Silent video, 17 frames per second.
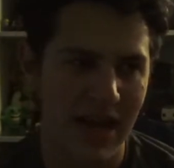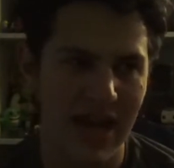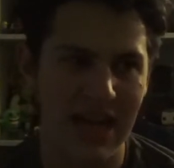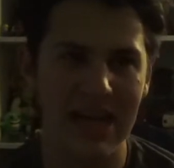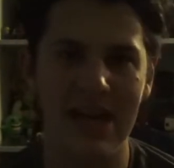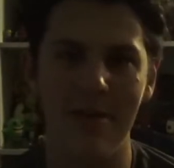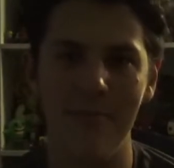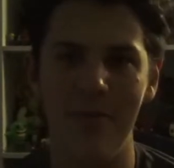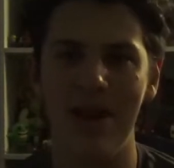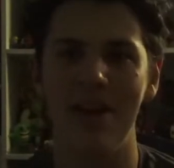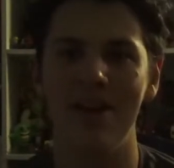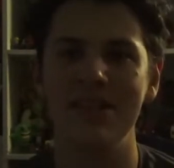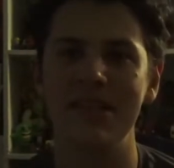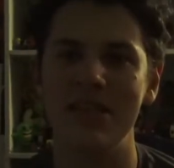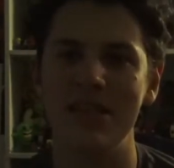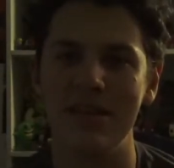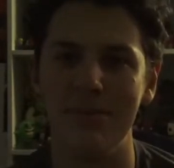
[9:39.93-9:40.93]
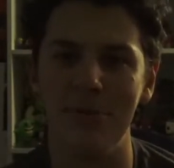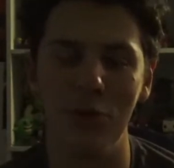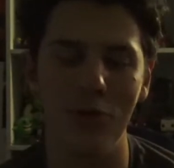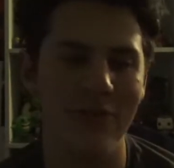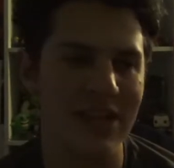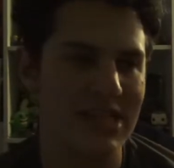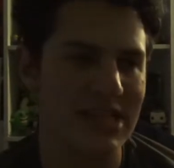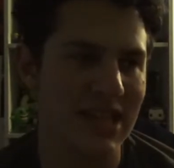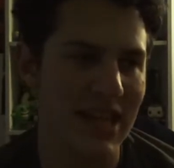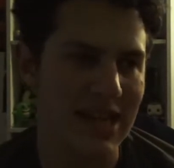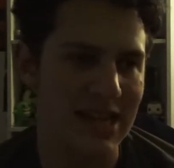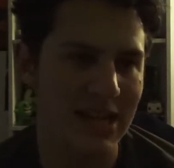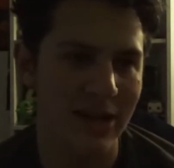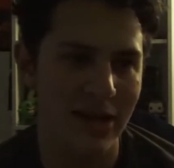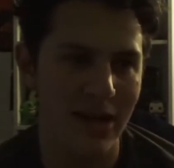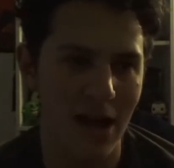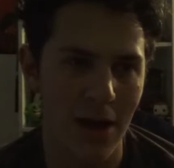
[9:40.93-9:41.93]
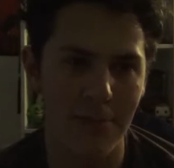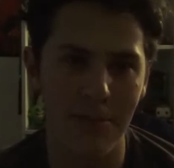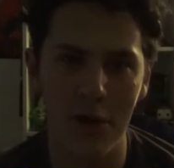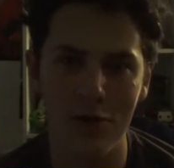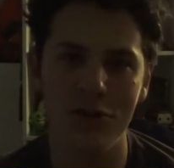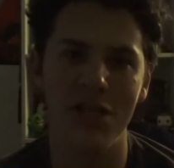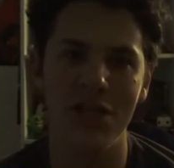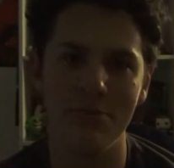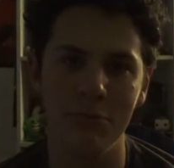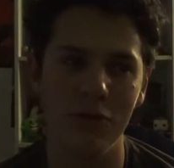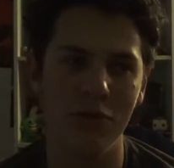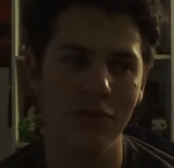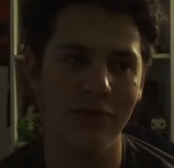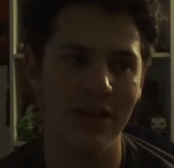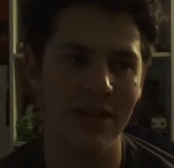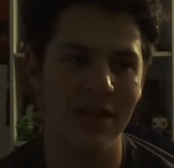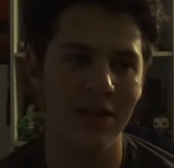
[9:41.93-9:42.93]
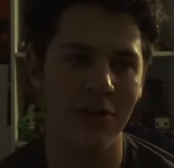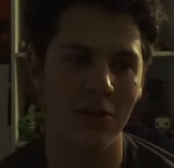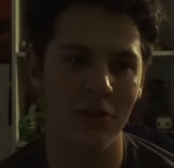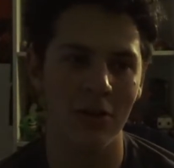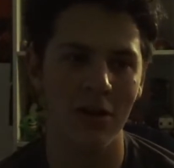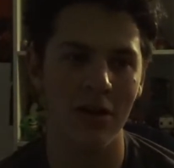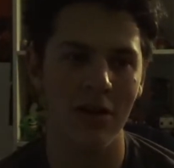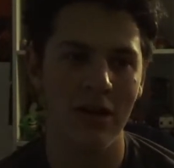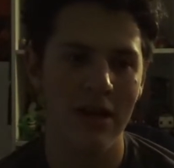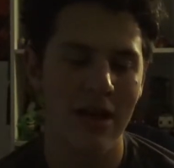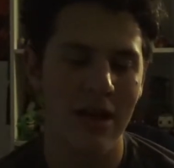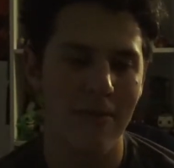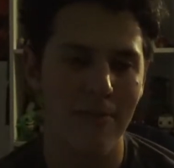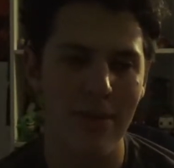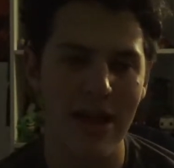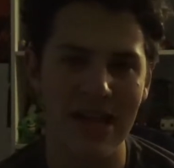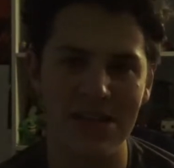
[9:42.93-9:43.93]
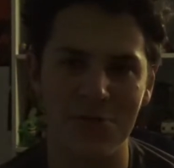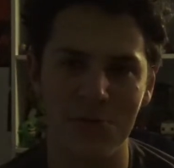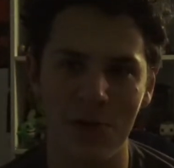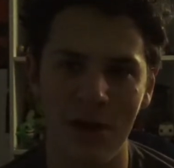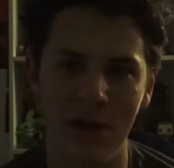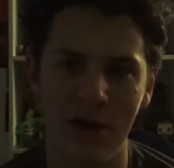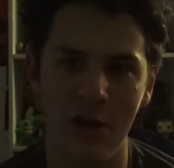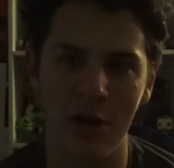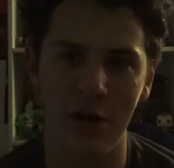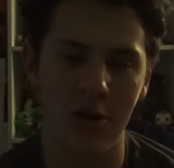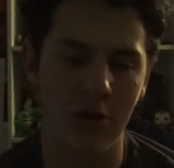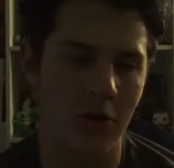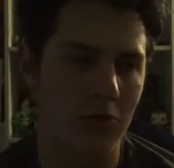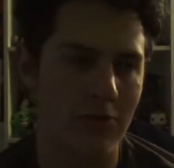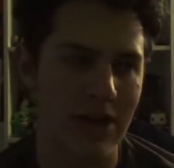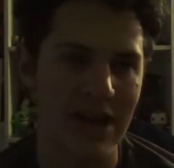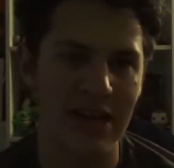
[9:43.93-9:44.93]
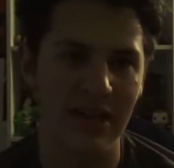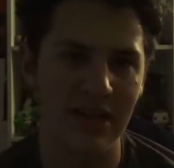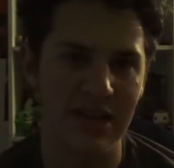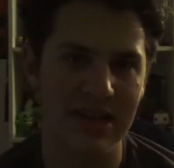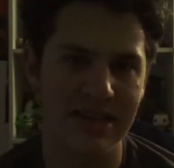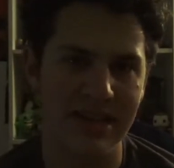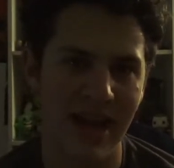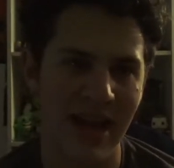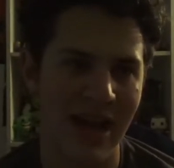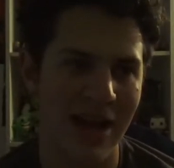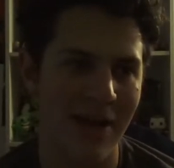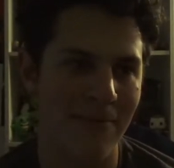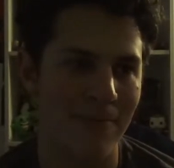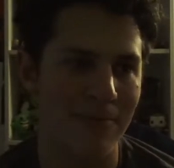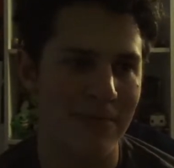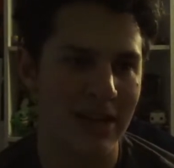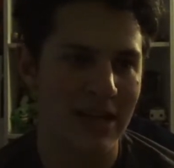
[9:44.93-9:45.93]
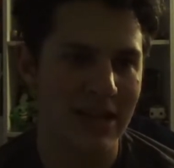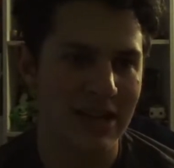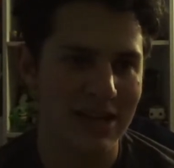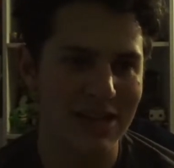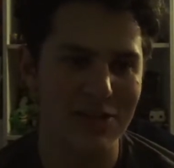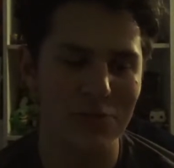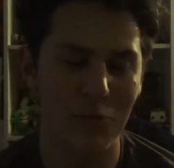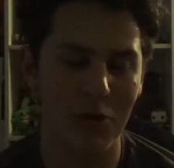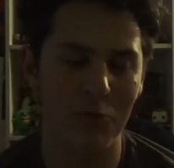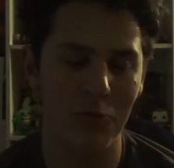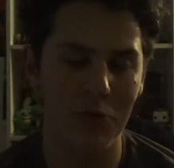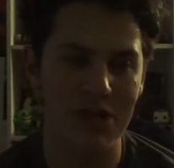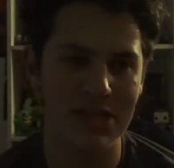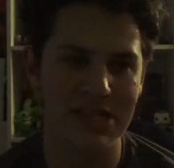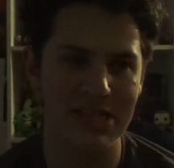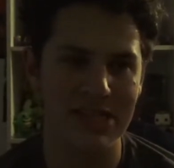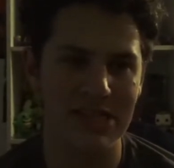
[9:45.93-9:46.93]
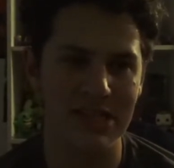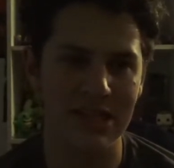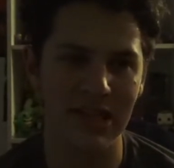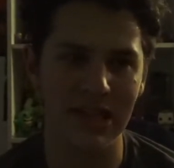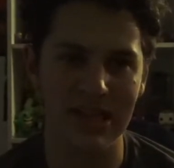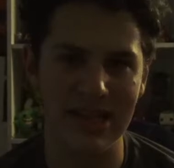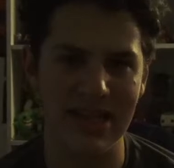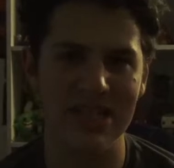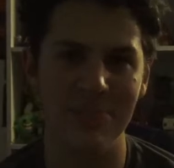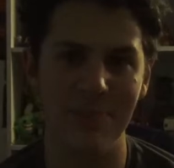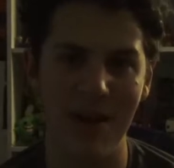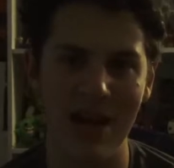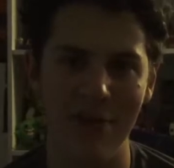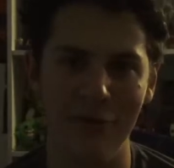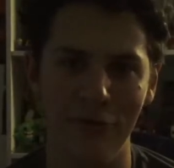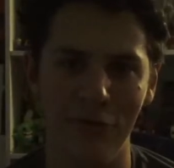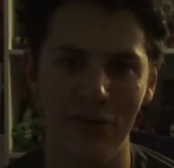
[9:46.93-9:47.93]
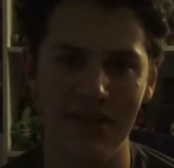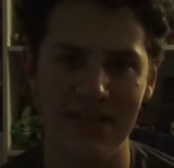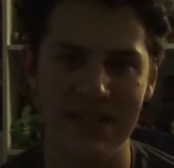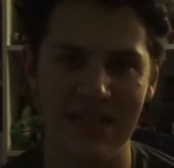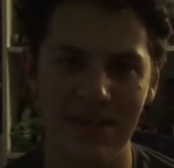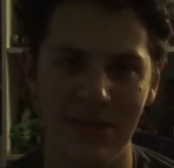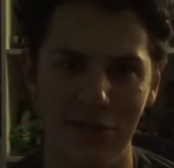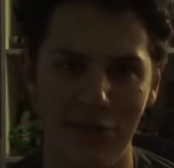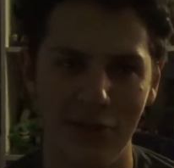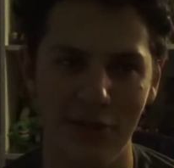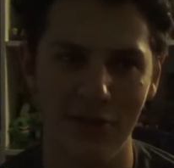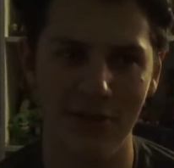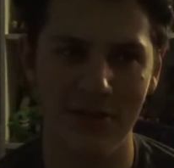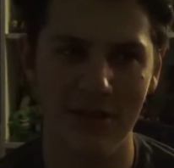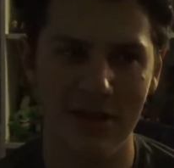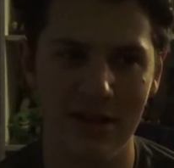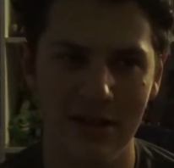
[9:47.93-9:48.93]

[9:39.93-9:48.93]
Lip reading: And in comparison to movies like Emoji Movie or Maze Runner or Wrinkle in Time, this one was the least painful to sit through.